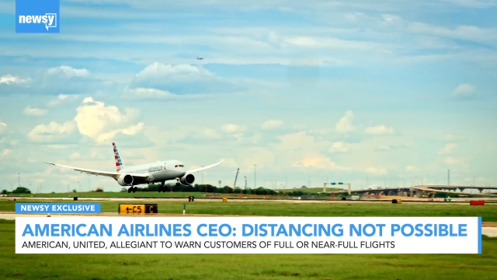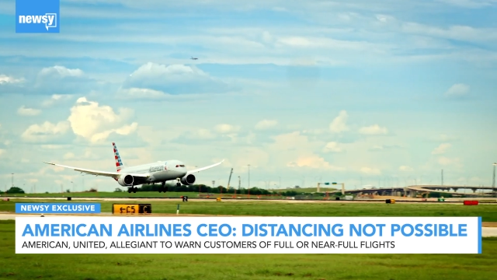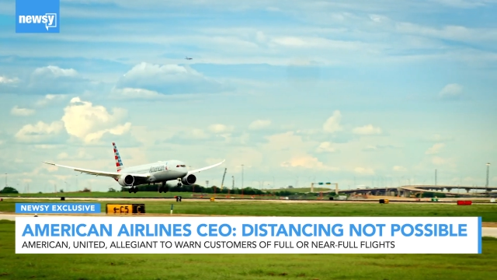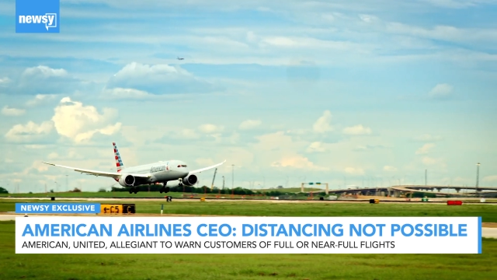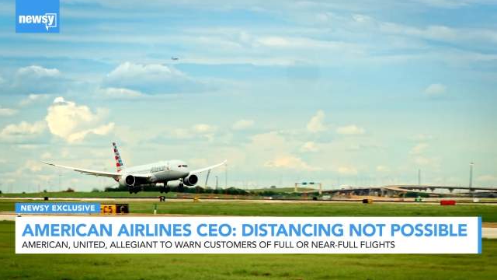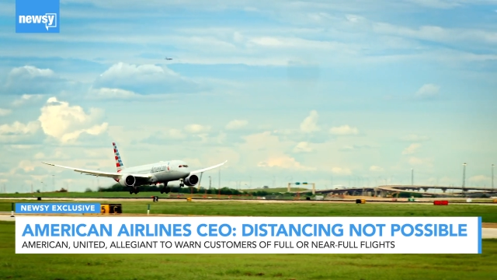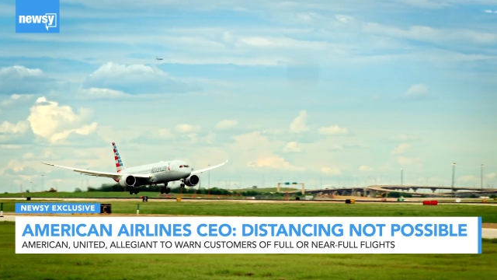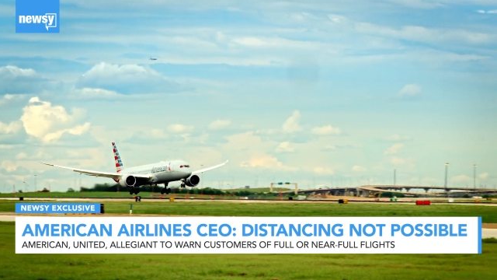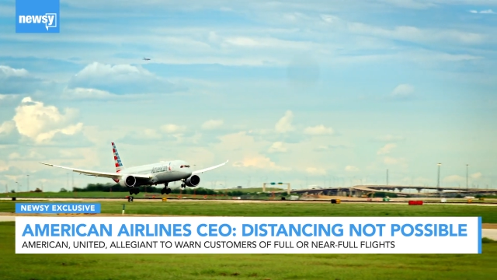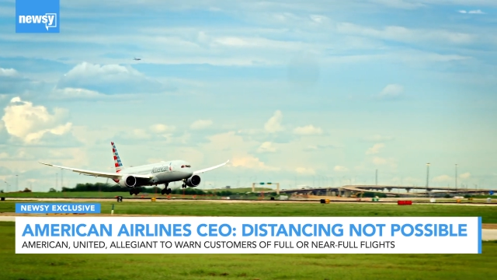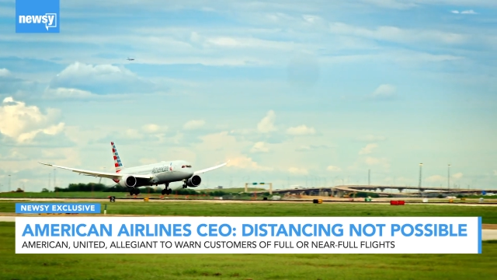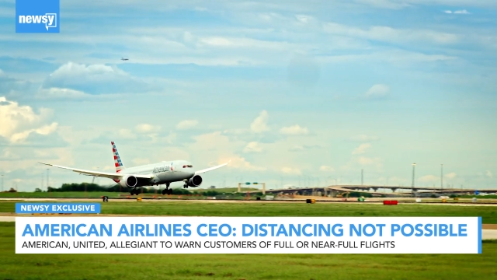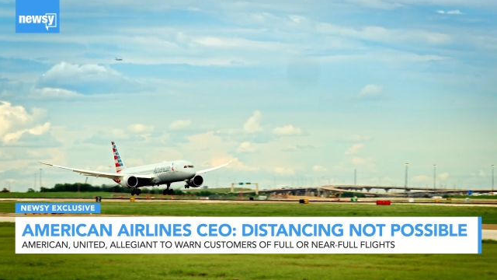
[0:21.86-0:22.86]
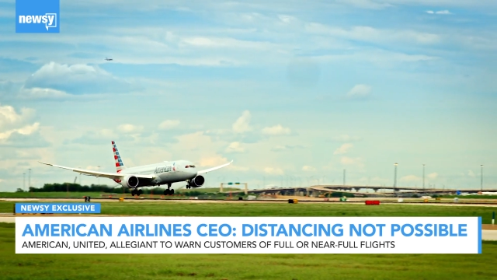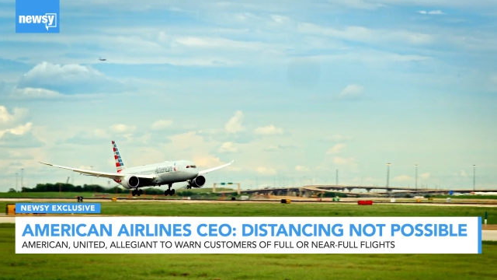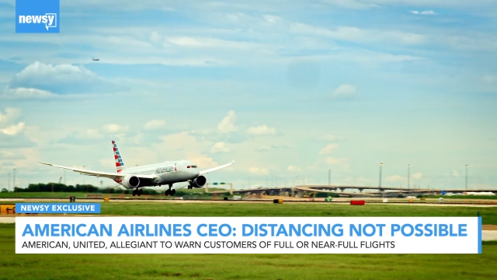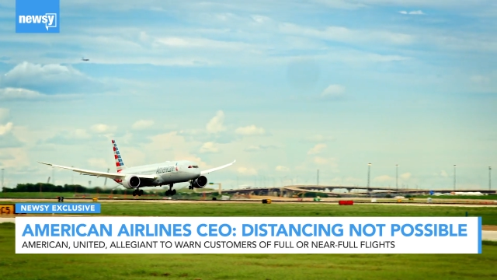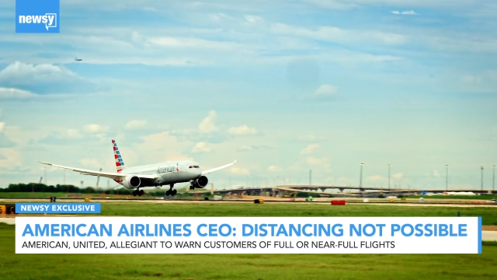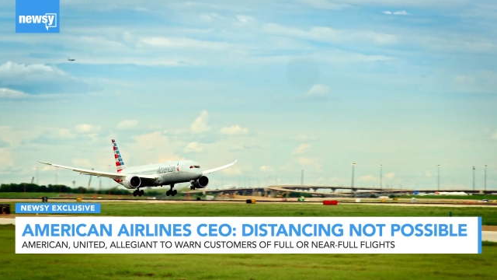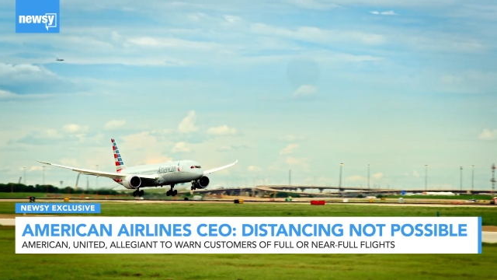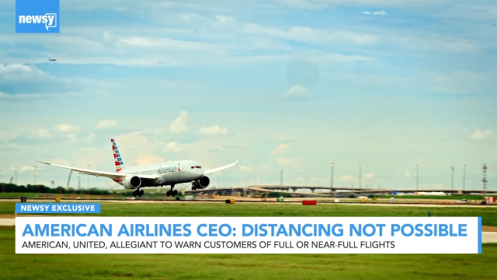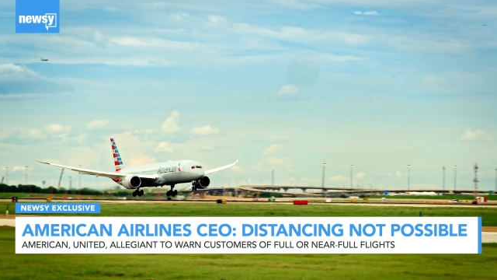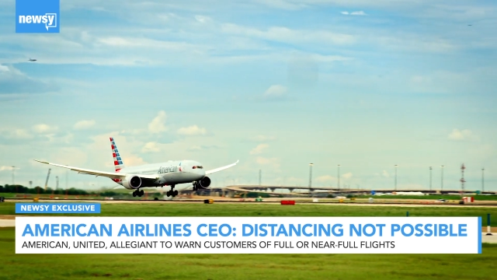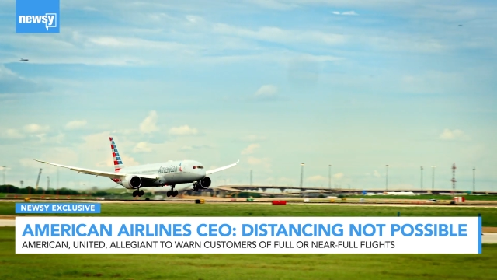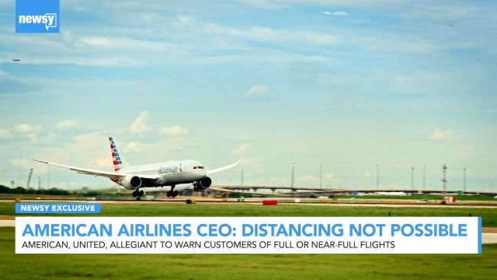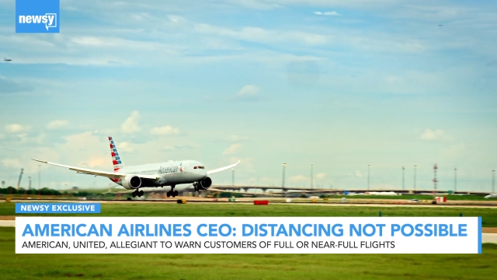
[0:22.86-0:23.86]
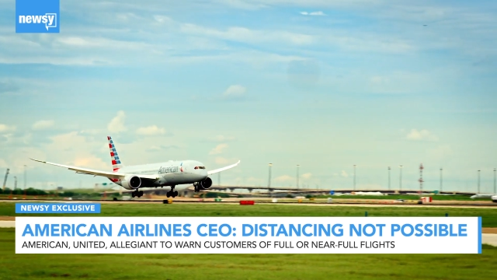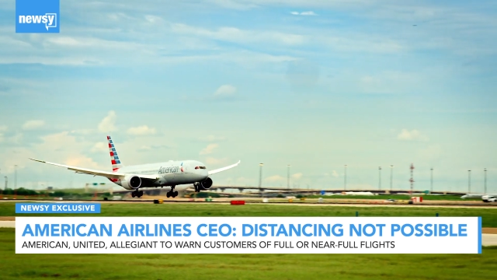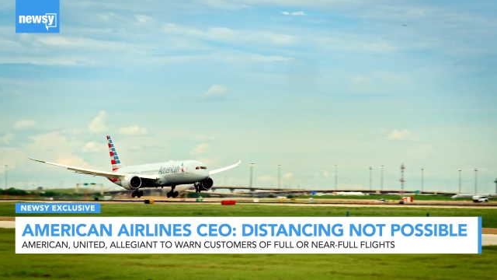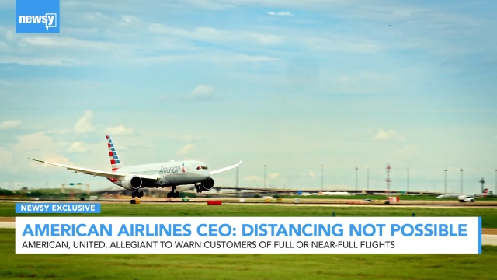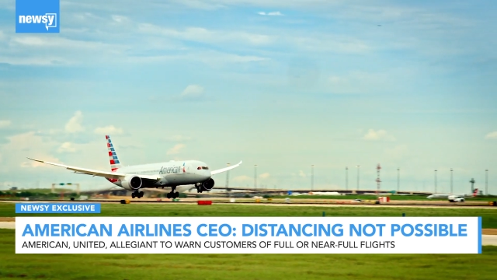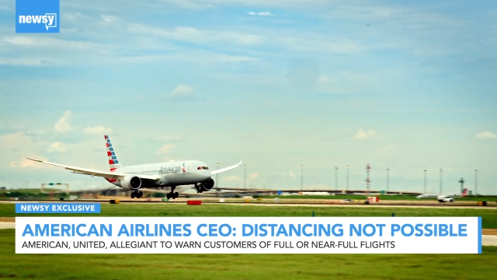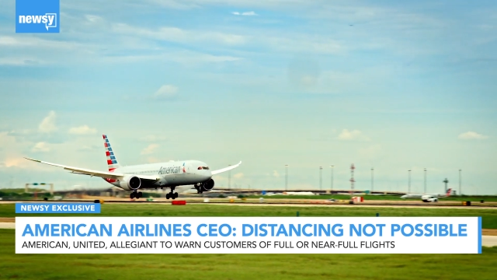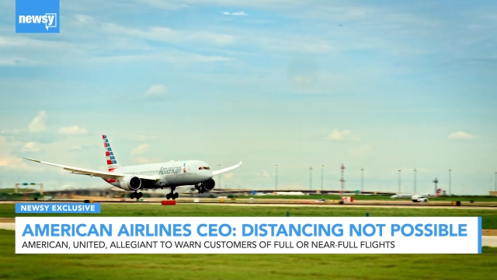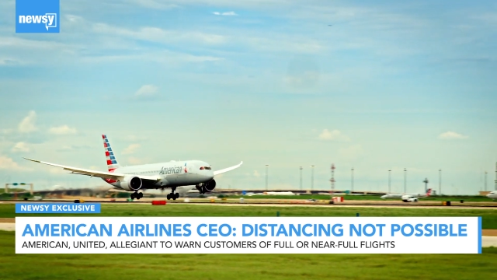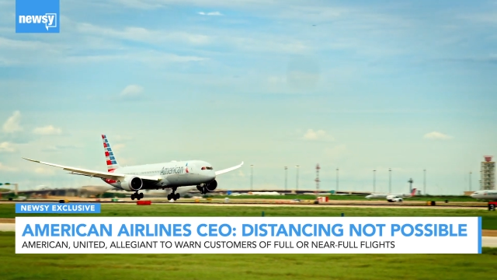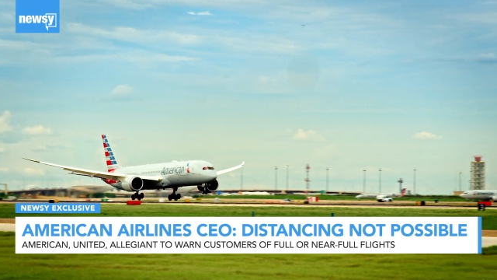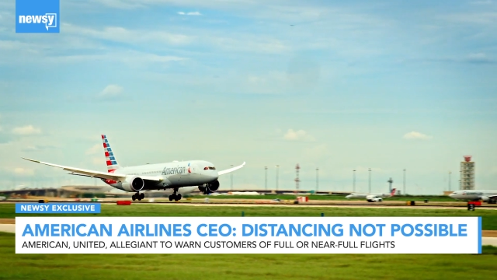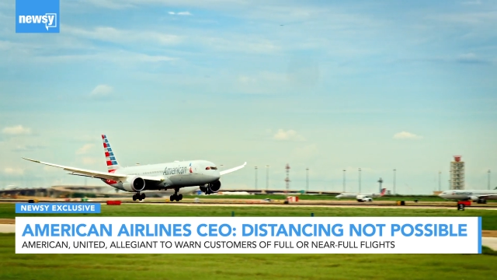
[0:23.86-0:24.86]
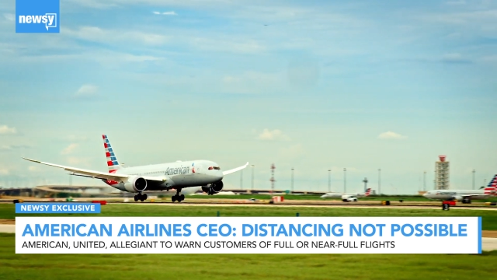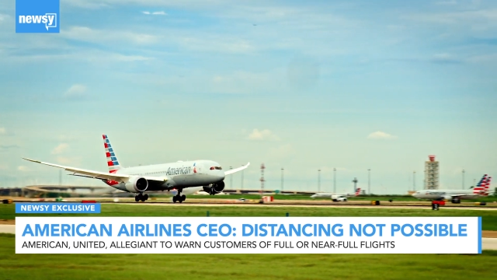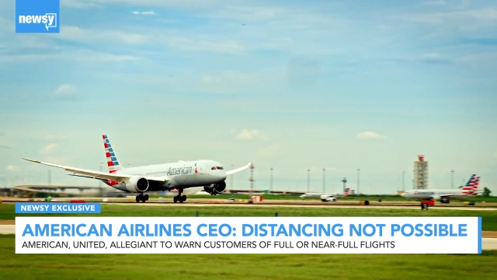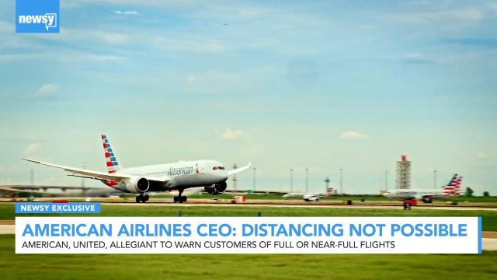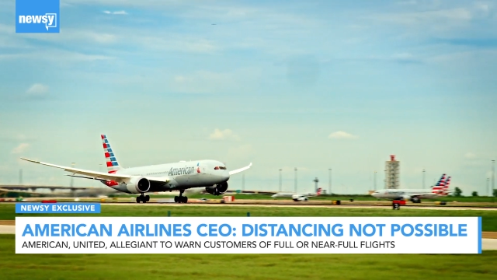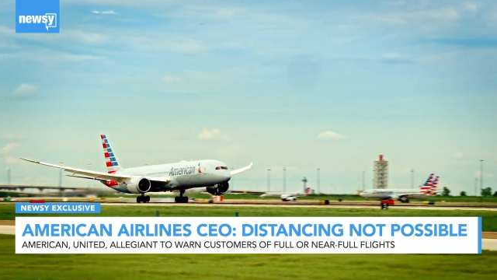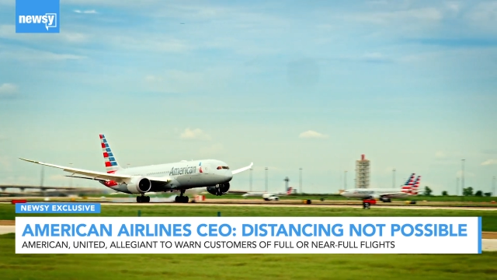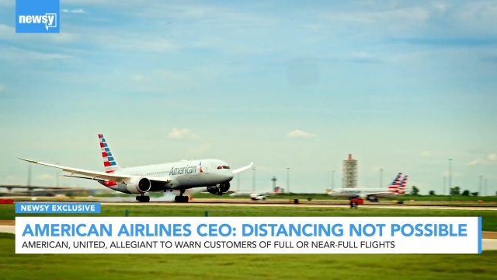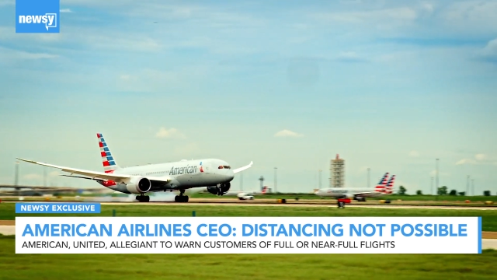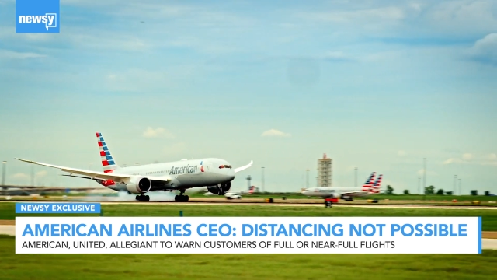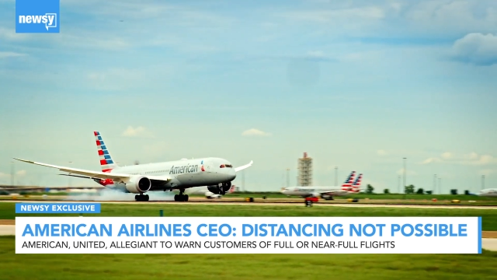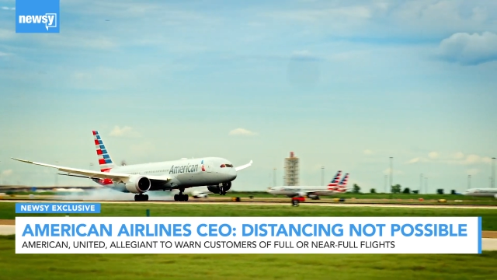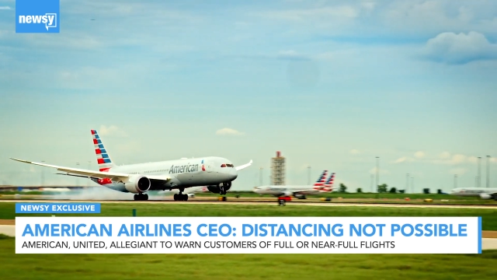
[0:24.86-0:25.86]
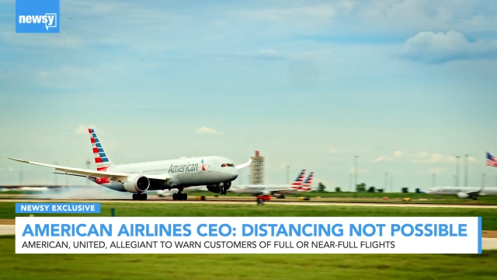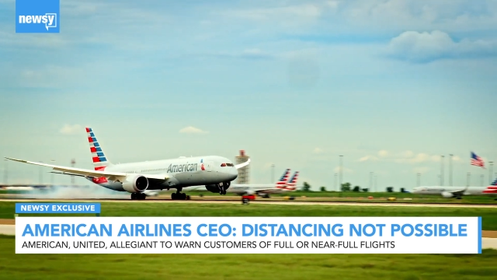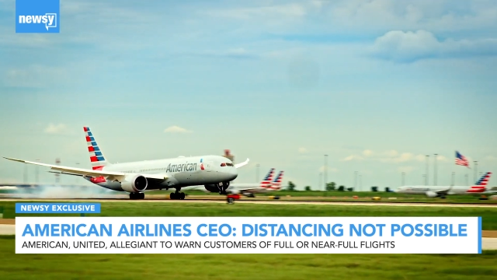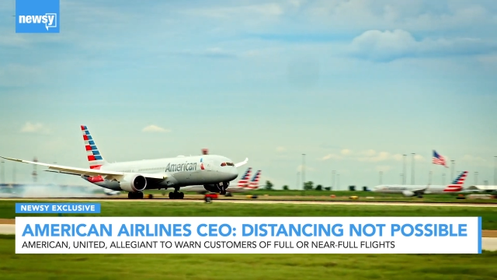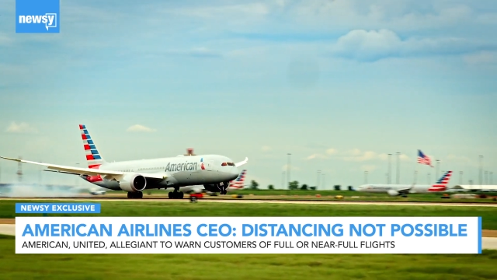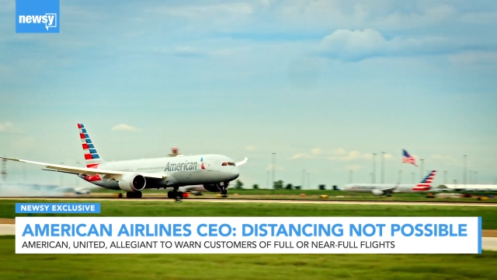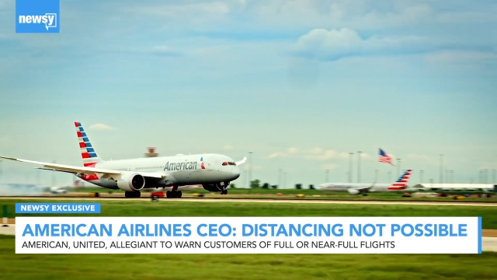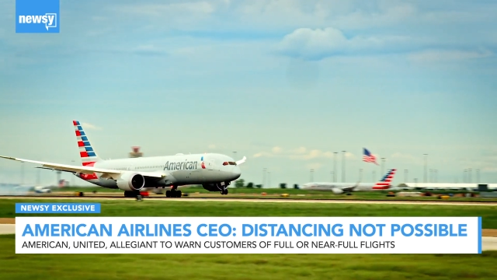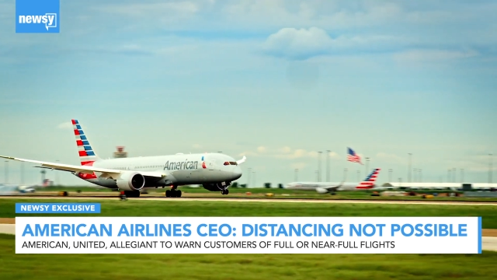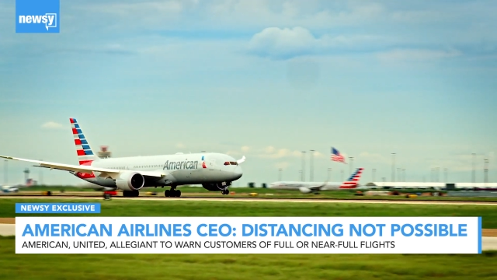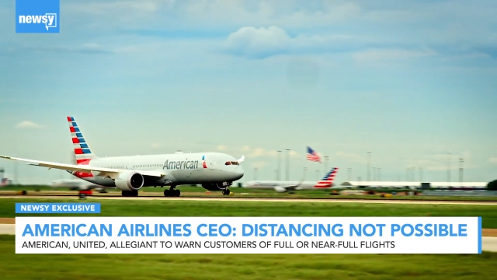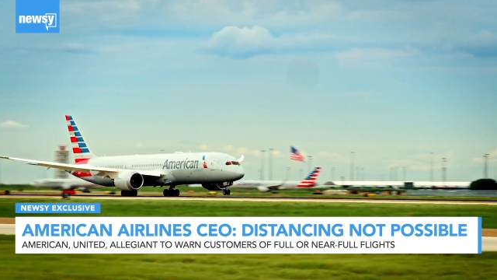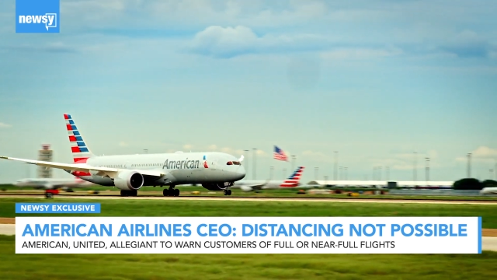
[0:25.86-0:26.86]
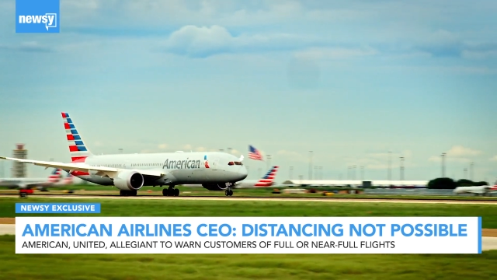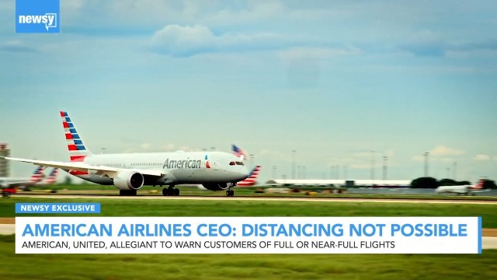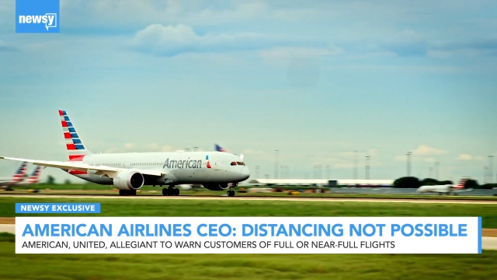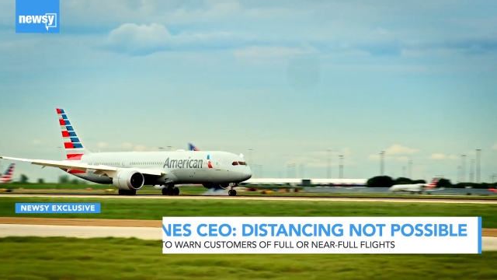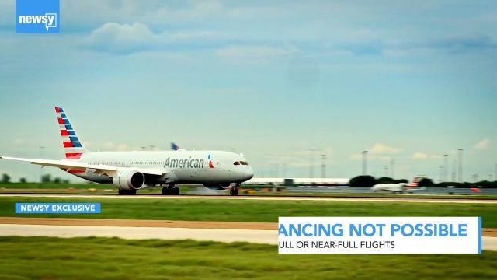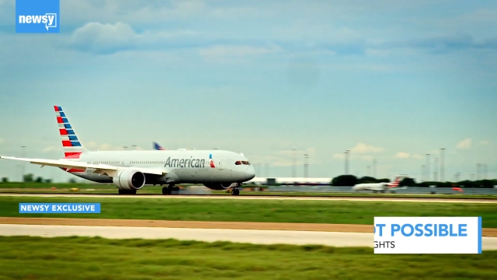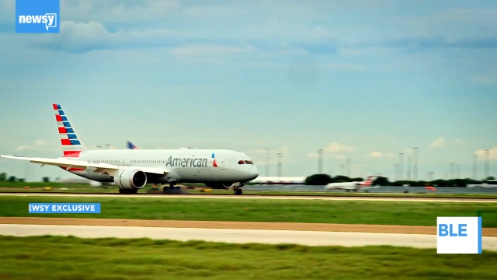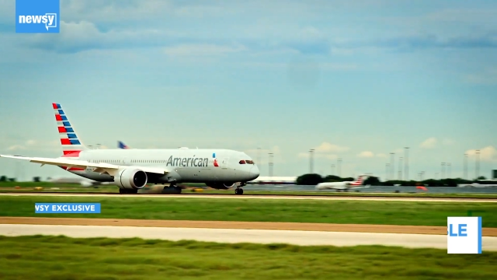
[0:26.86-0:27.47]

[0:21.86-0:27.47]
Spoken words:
No face is visible, so there are no lips to read.